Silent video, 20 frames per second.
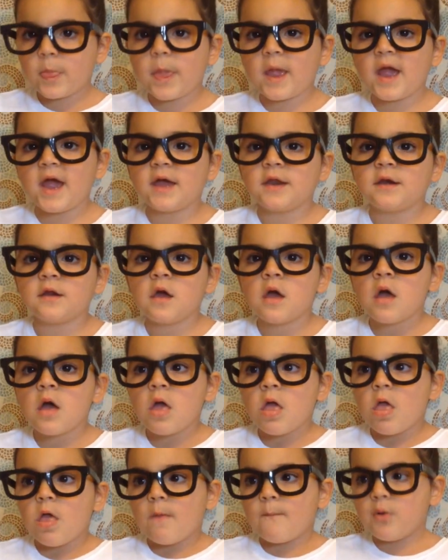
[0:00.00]
Then
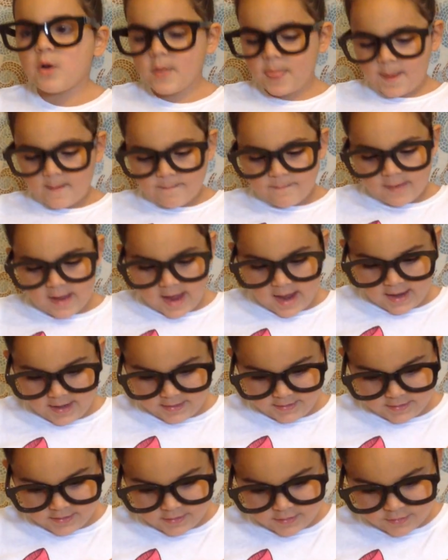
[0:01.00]
put the
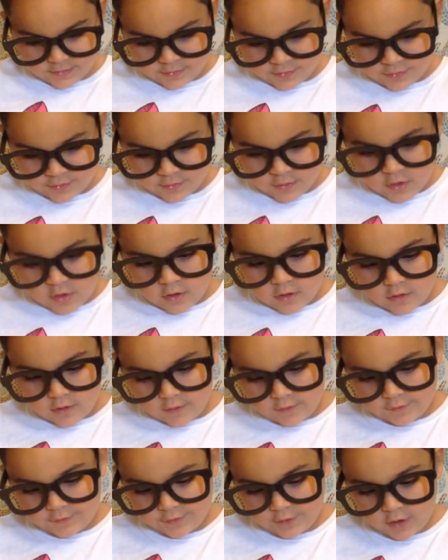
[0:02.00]
pennies
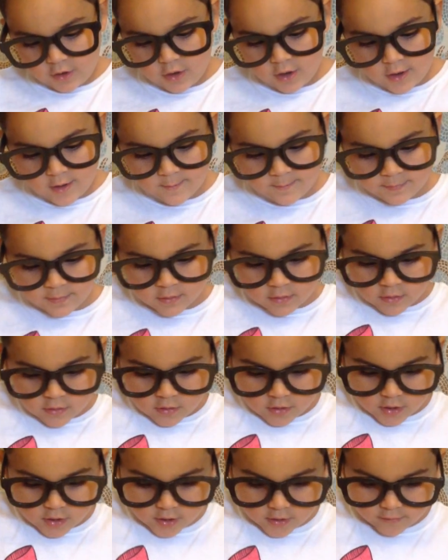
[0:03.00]
on top
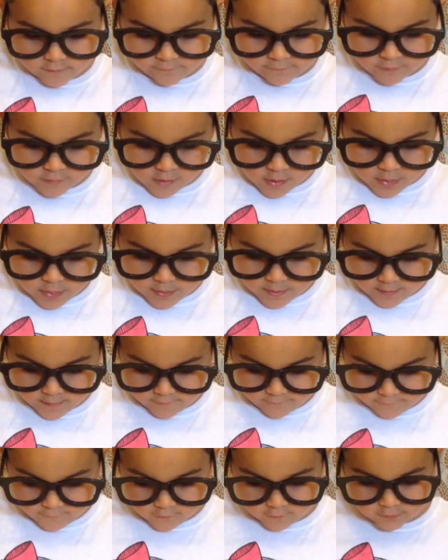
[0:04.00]
of the
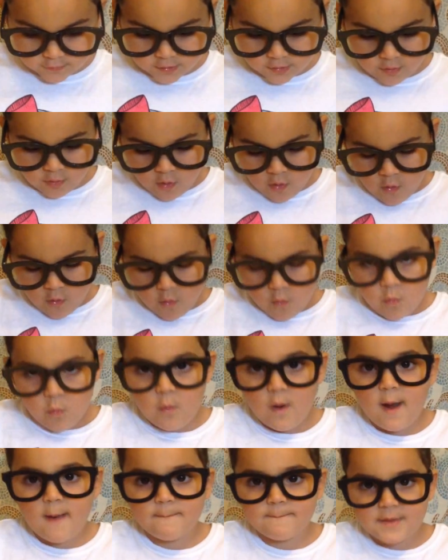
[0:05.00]
folded
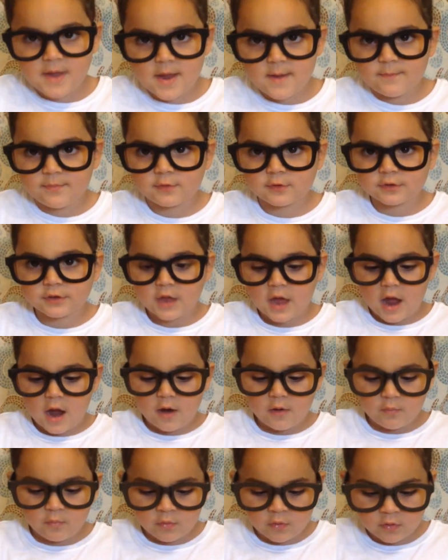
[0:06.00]
wet paper
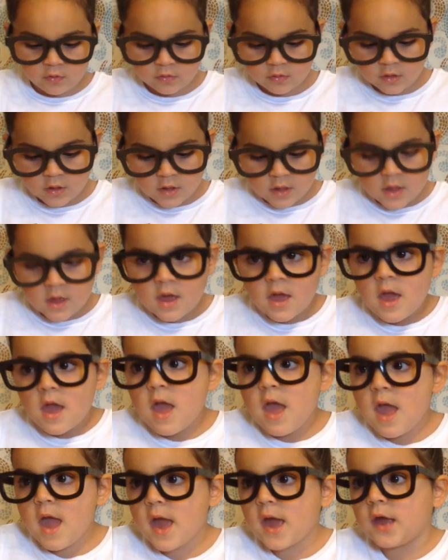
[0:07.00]
towel
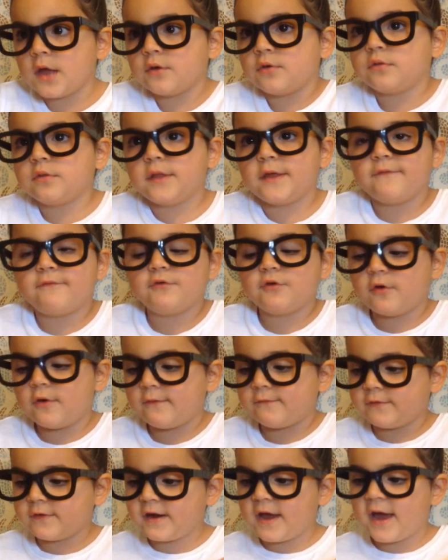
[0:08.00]
and leave it
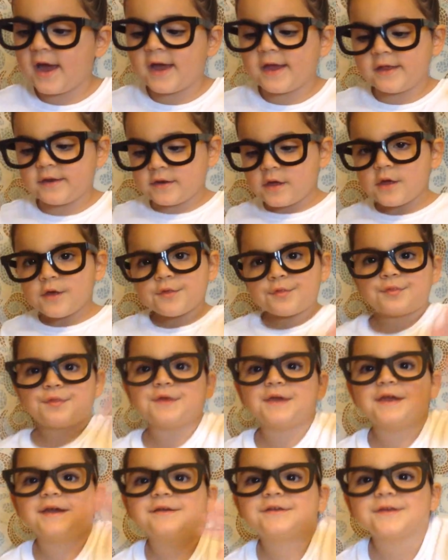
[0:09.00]
overnight.
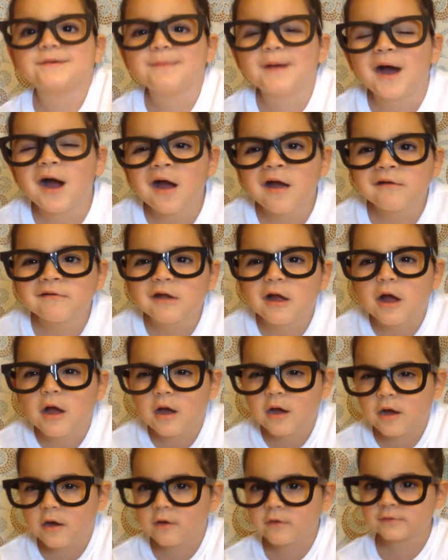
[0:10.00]
See you
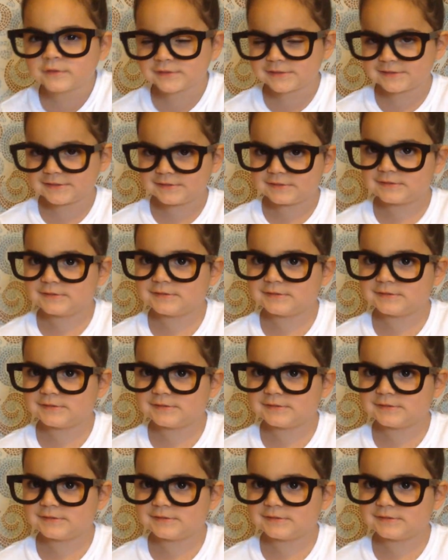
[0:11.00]
tomorrow!